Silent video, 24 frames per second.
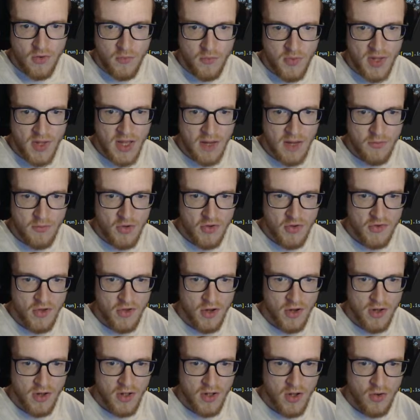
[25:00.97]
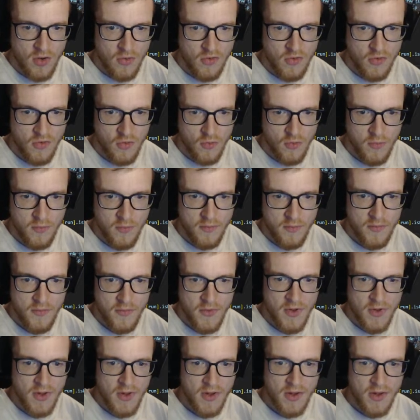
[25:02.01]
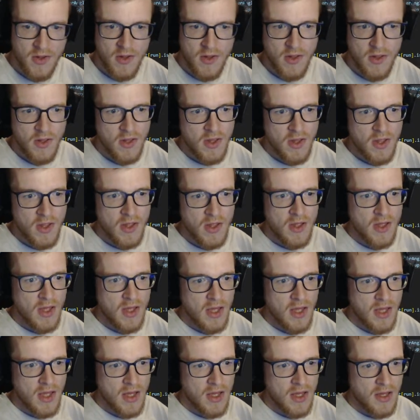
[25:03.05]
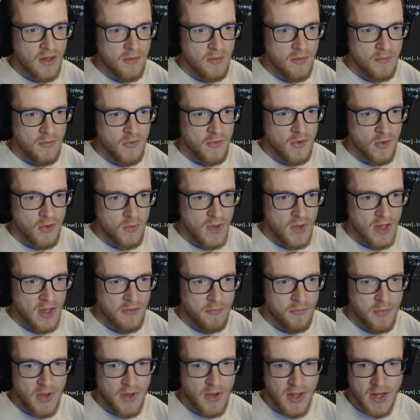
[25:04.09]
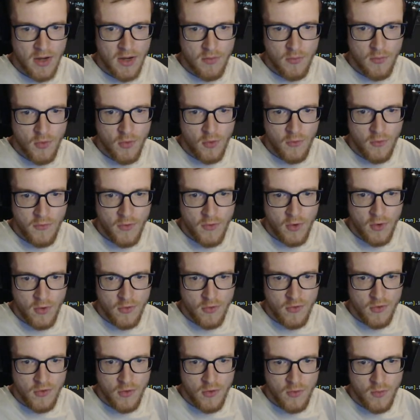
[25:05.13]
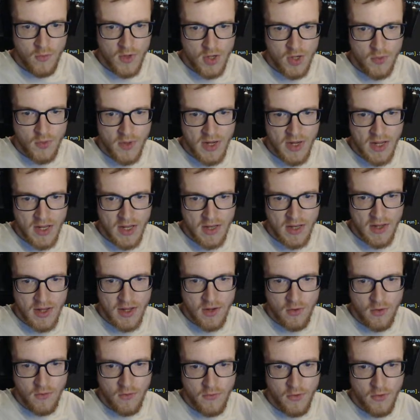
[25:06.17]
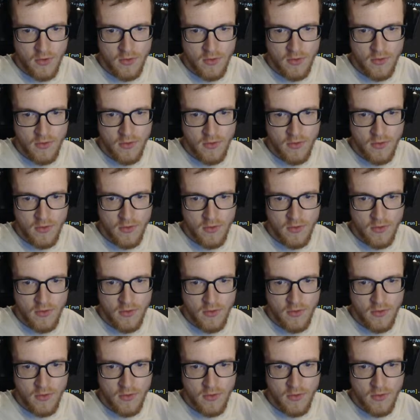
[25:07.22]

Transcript: be, I'm just gonna go zoom. So we have player move also, which we can take over.